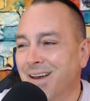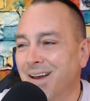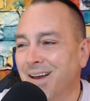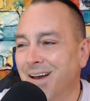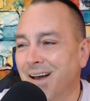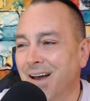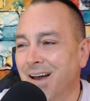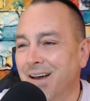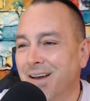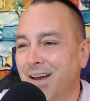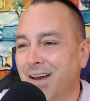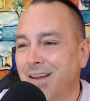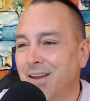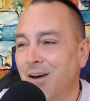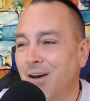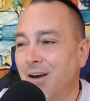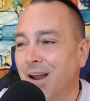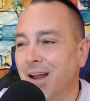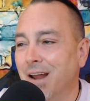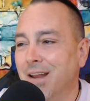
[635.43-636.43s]

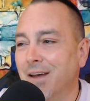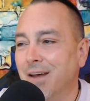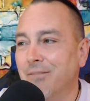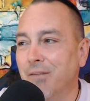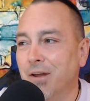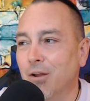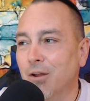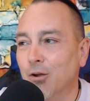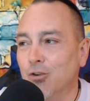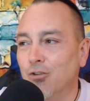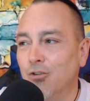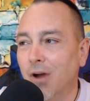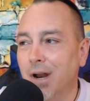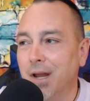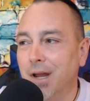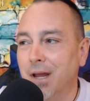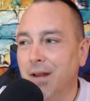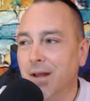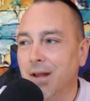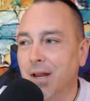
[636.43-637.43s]
No, and I definitely don't try to
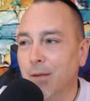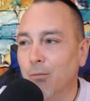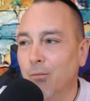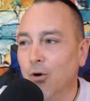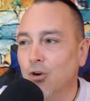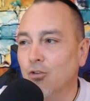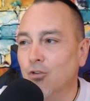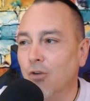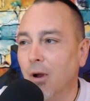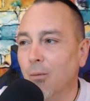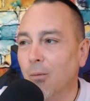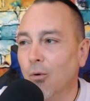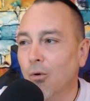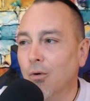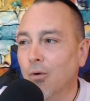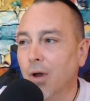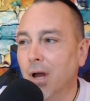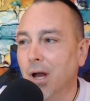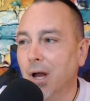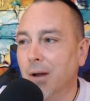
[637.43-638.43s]
get in any more
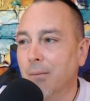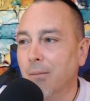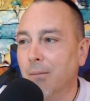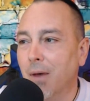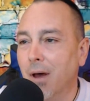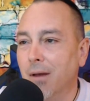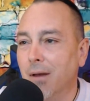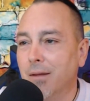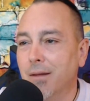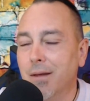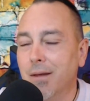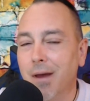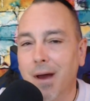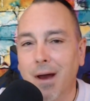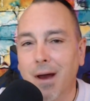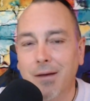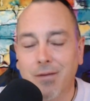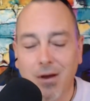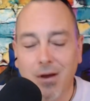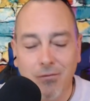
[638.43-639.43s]
trouble.
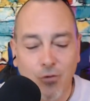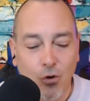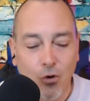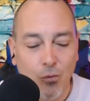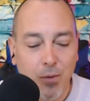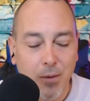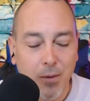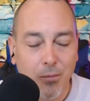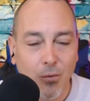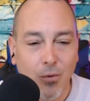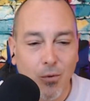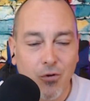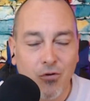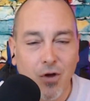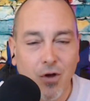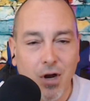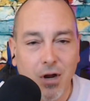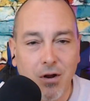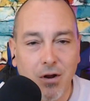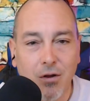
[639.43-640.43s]
As I've told people with
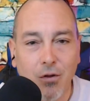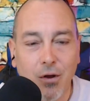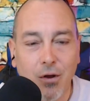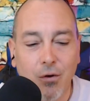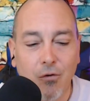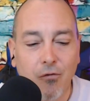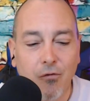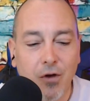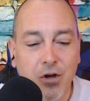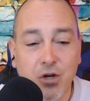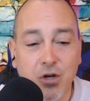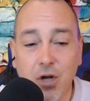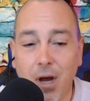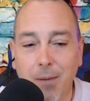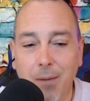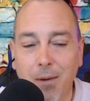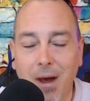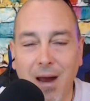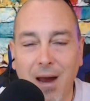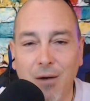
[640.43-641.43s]
studying the legal fiction, I
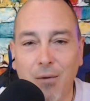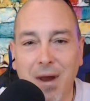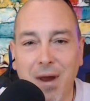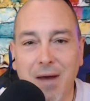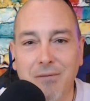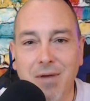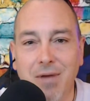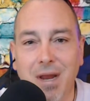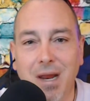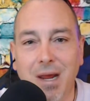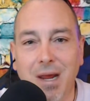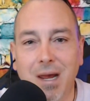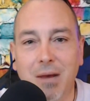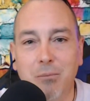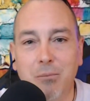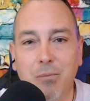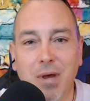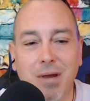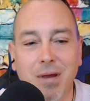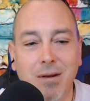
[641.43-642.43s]
don't have any
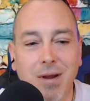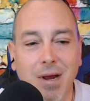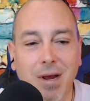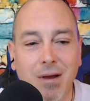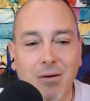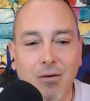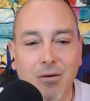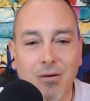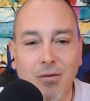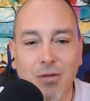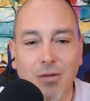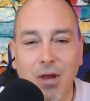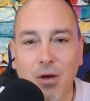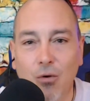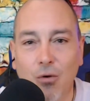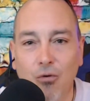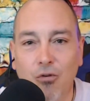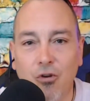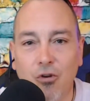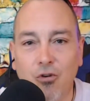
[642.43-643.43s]
impending
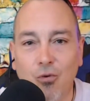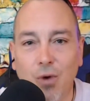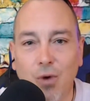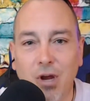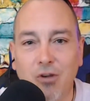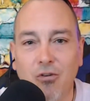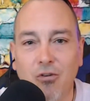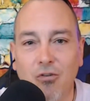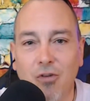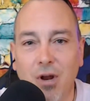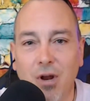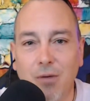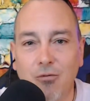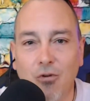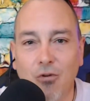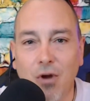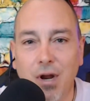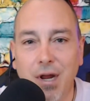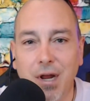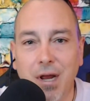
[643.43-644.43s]
legal situations that I'm
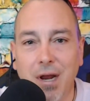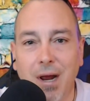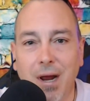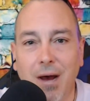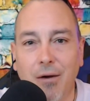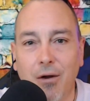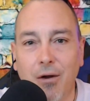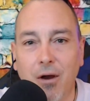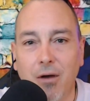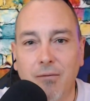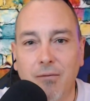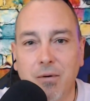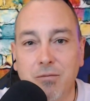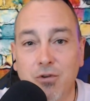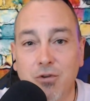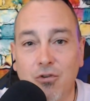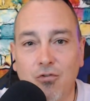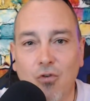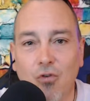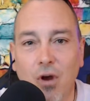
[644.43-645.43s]
trying to get out of. I'm
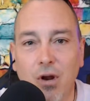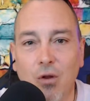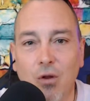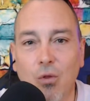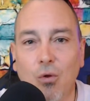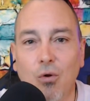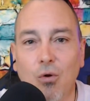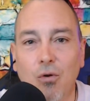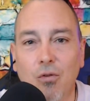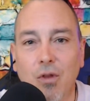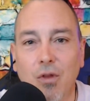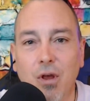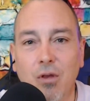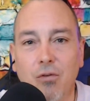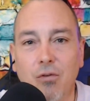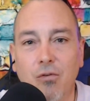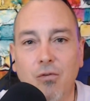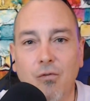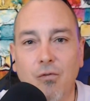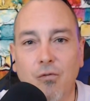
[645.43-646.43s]
just trying to learn
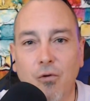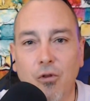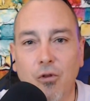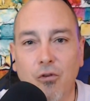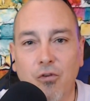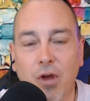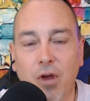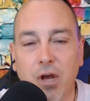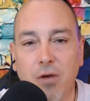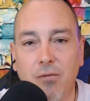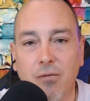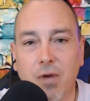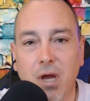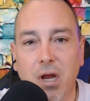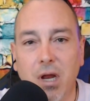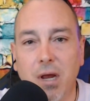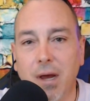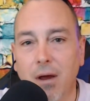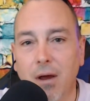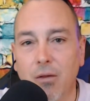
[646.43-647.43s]
this for the sake of
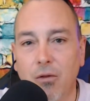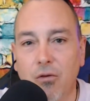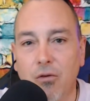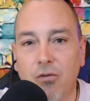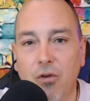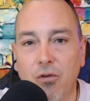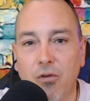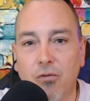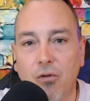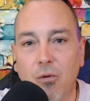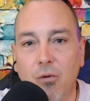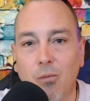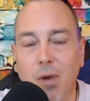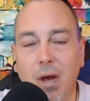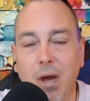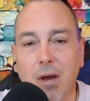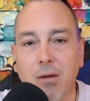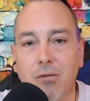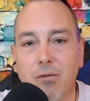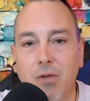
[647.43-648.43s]
getting out of the system
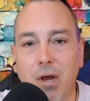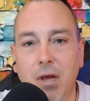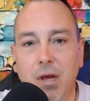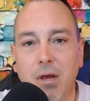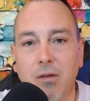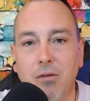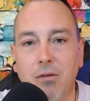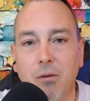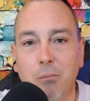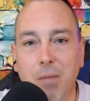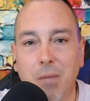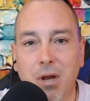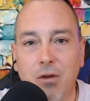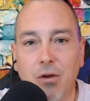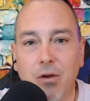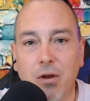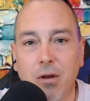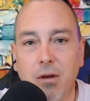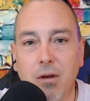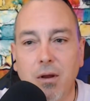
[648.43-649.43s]
and taking
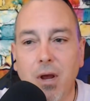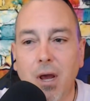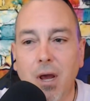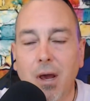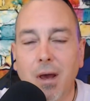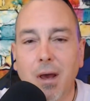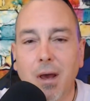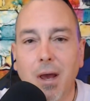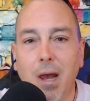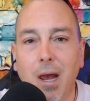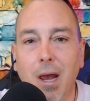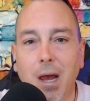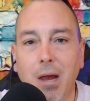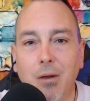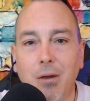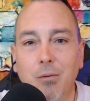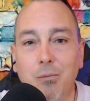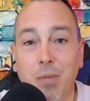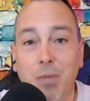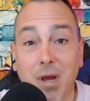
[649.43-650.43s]
dominion
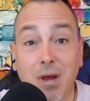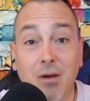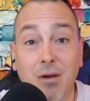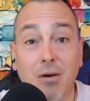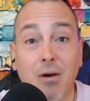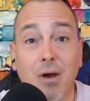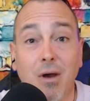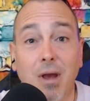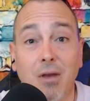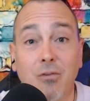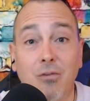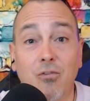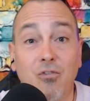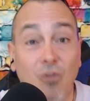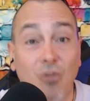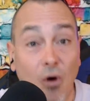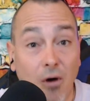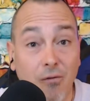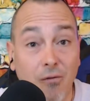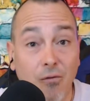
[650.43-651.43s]
and being a
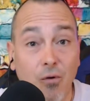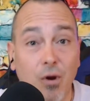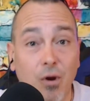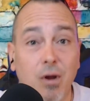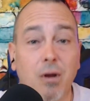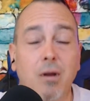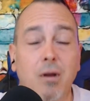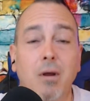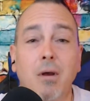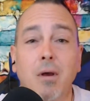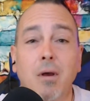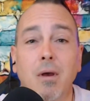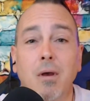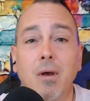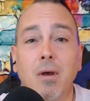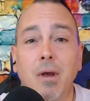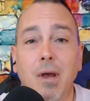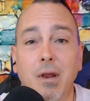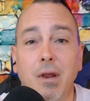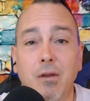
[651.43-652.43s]
sovereign
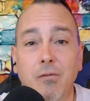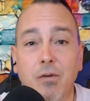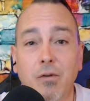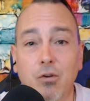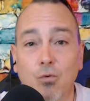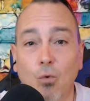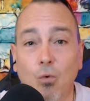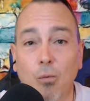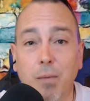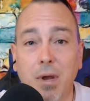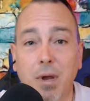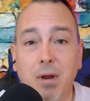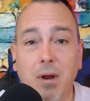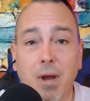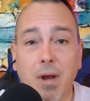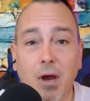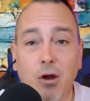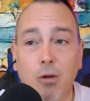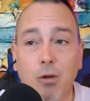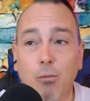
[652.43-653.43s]
individual, being
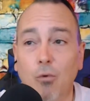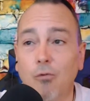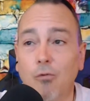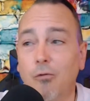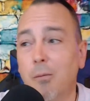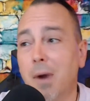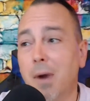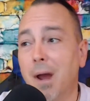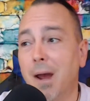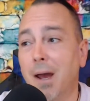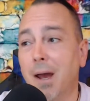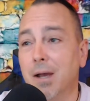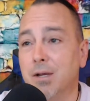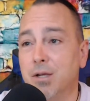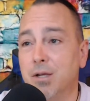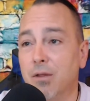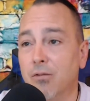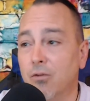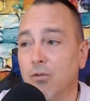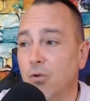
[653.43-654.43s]
accountable for my
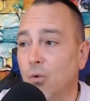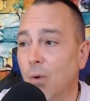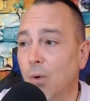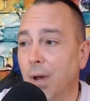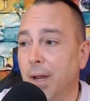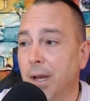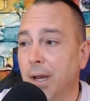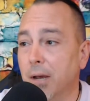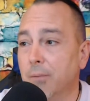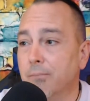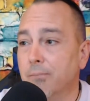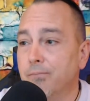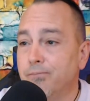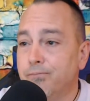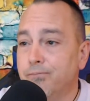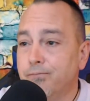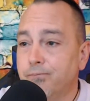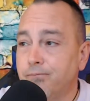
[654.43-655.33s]
actions and who I am.